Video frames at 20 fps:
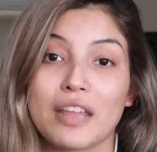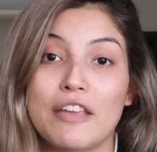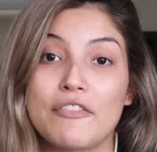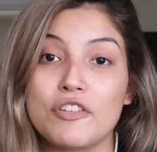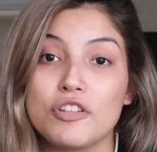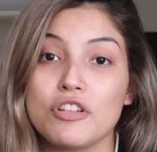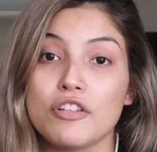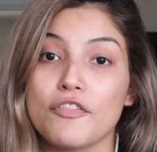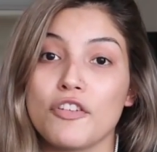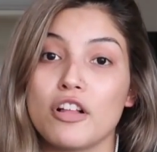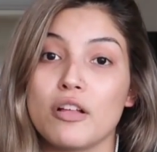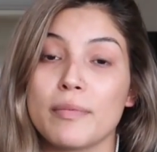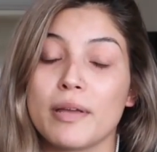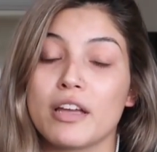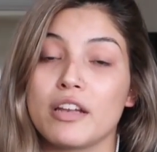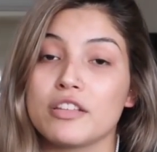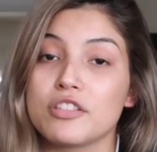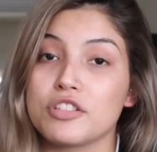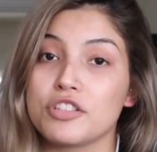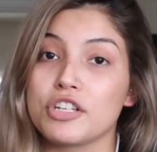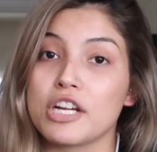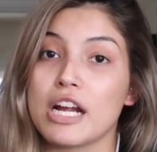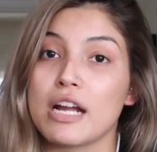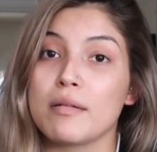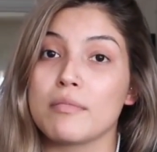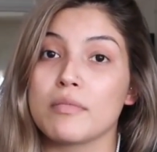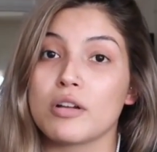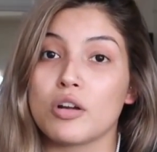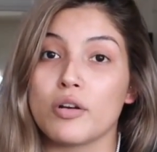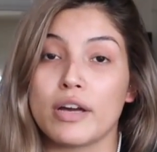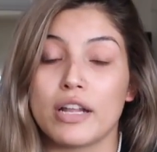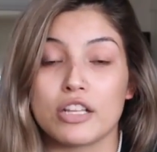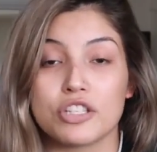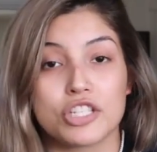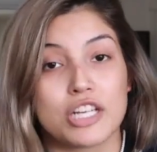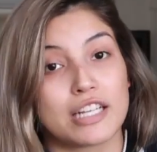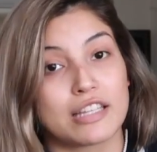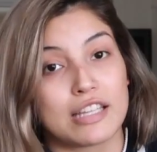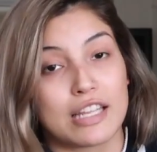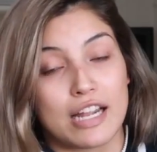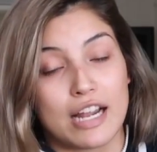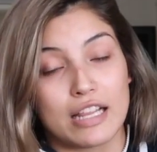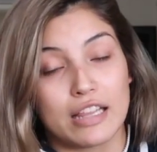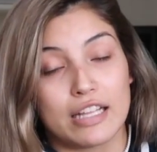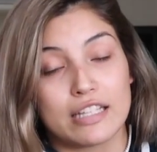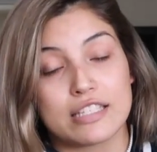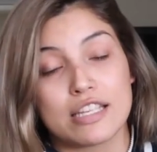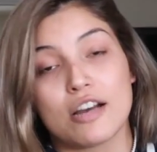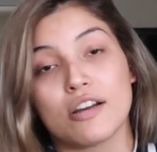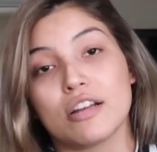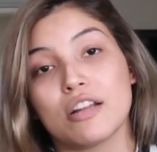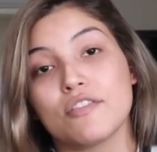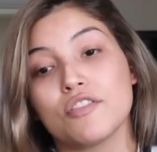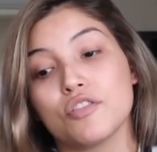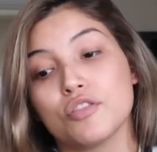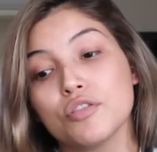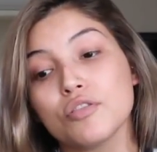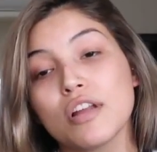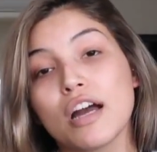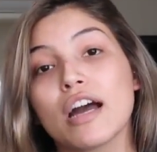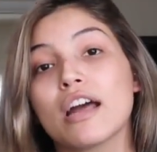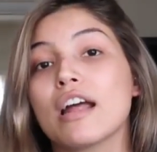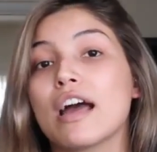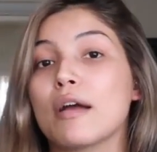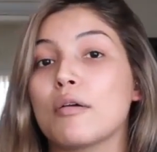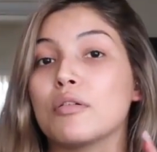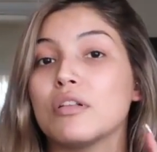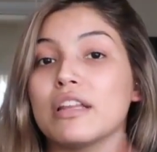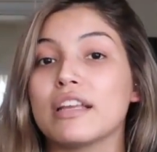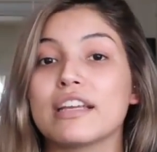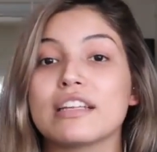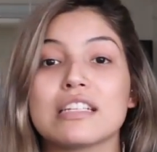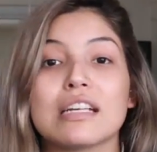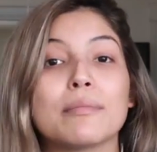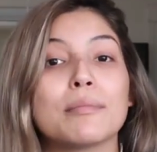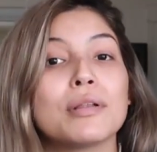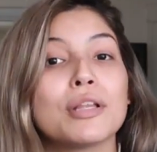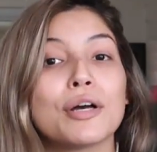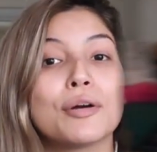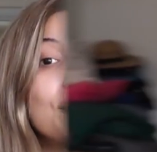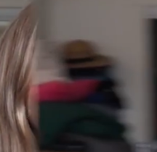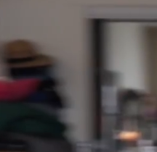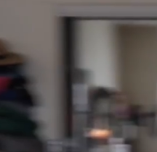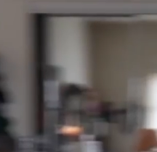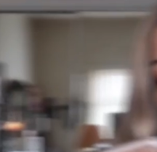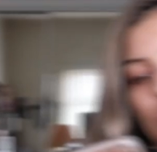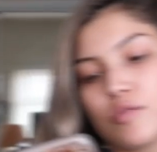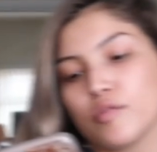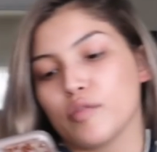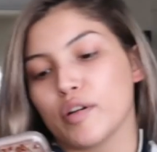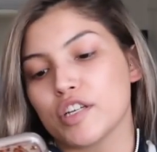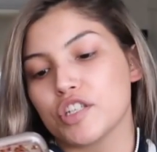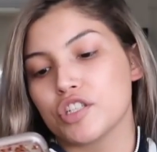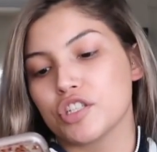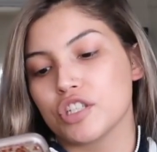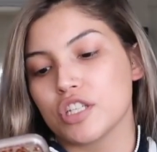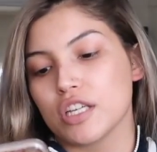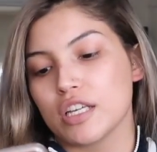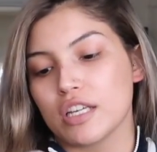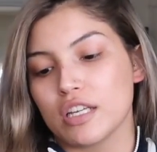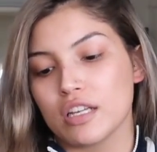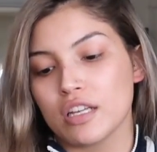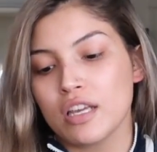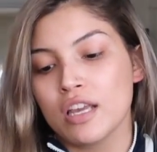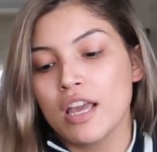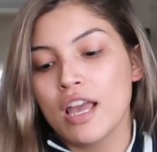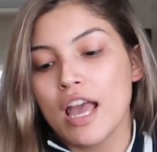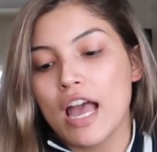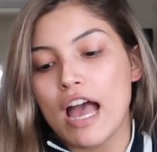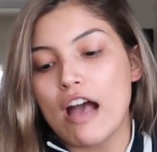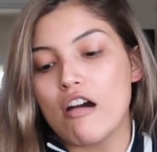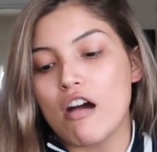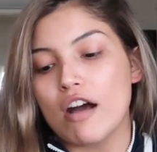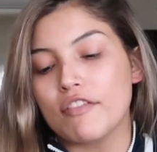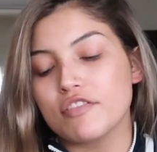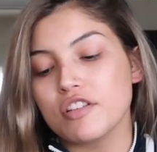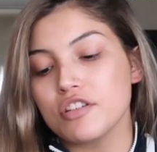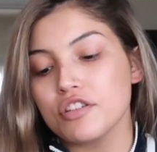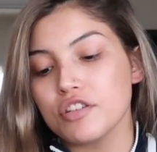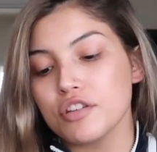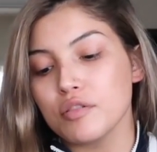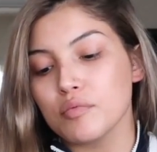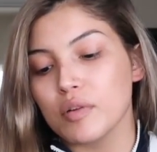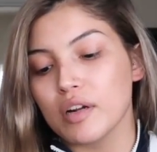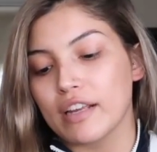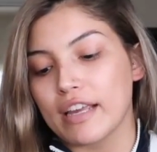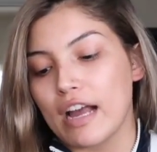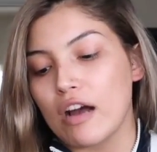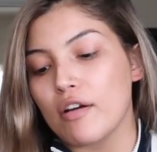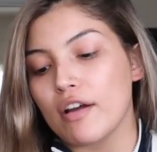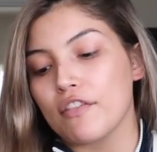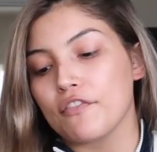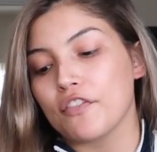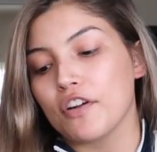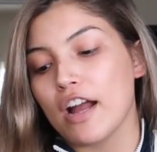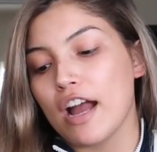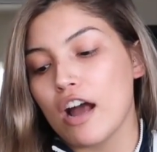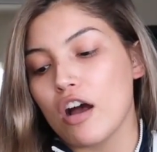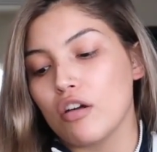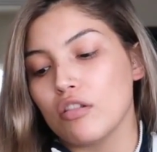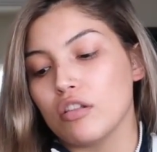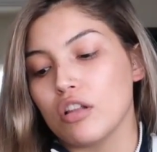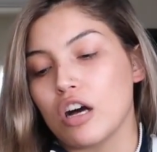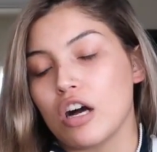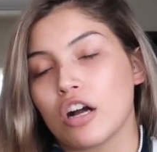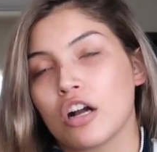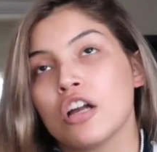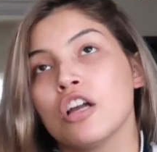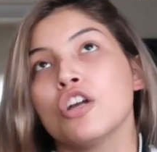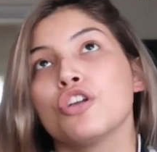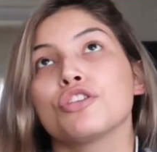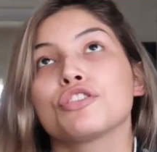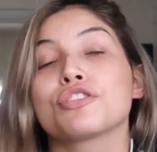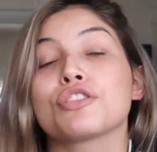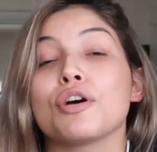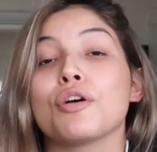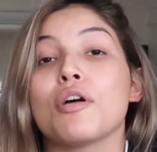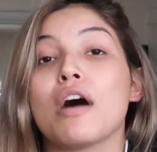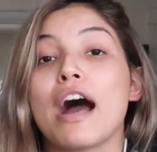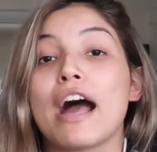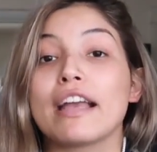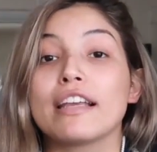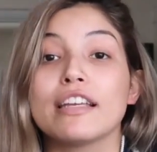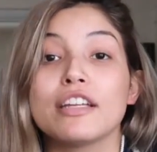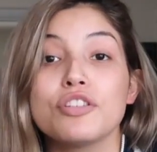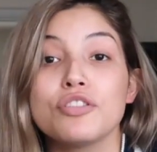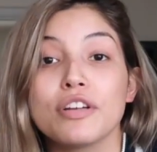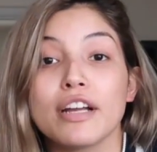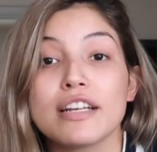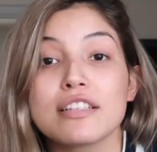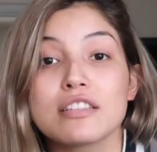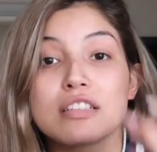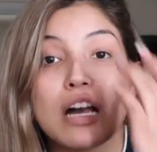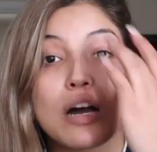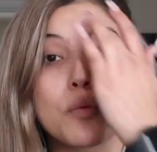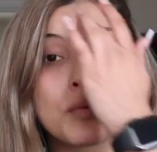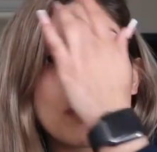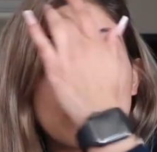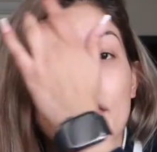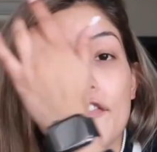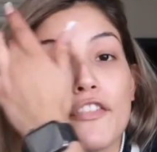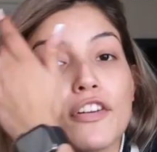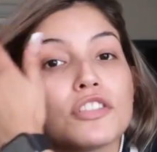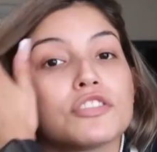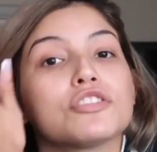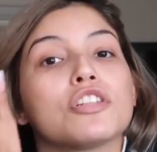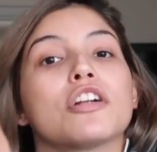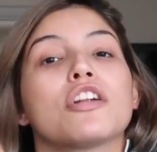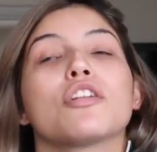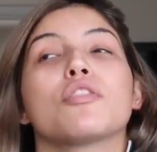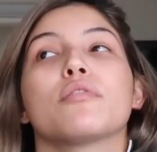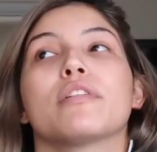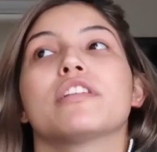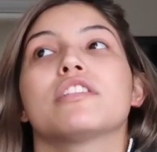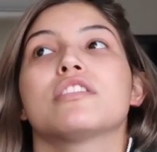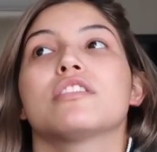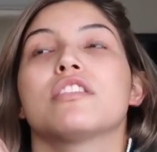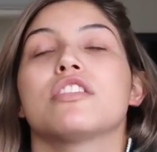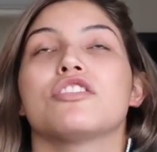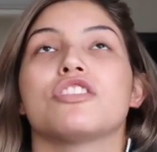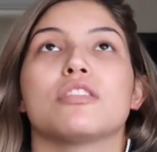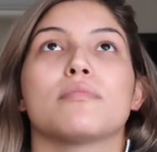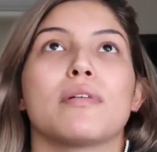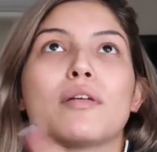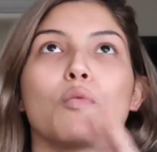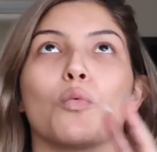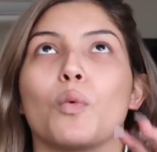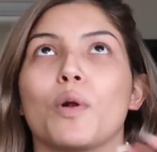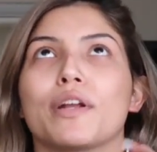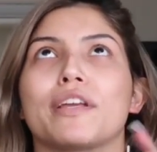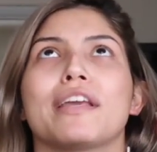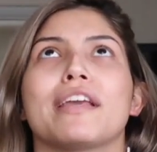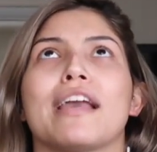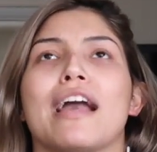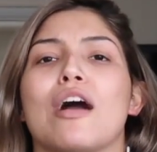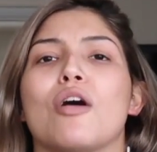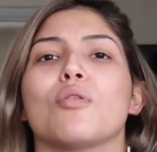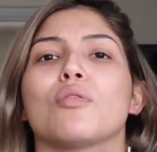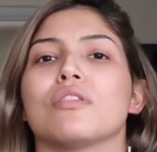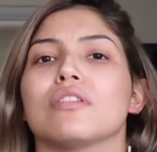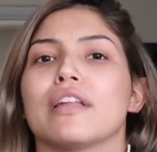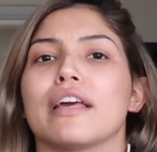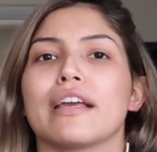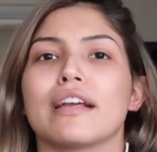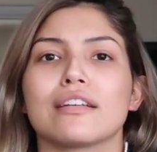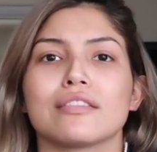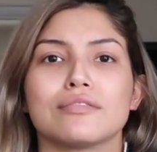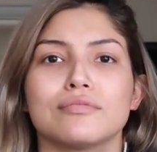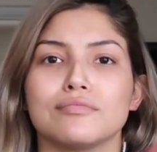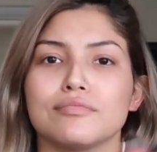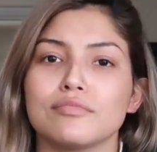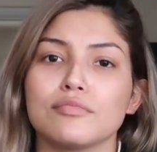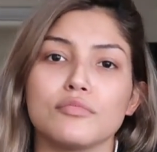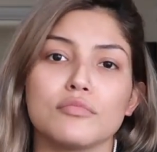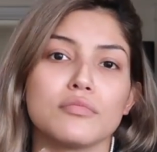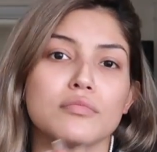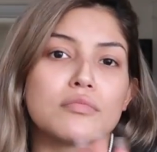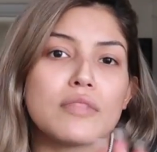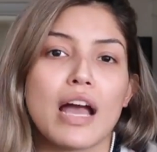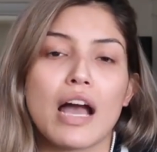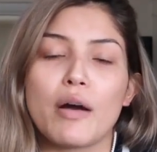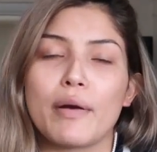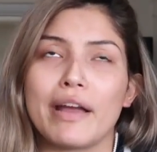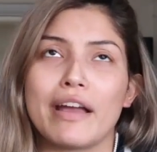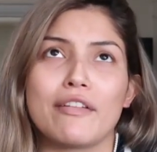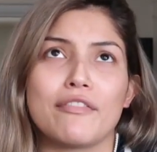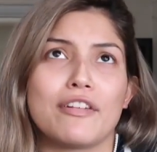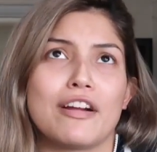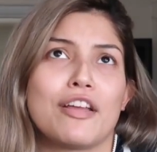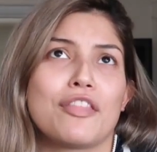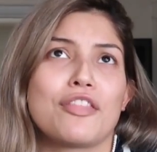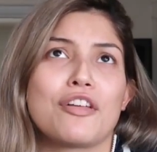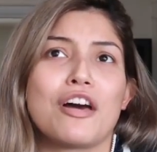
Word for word: if you do follow me on Instagram, go ahead and check that highlights out. And if you do not, I will link it down below. Next question, how often do you work out and for how long? So I kid you guys not, when I first started going to the gym and working out, like however I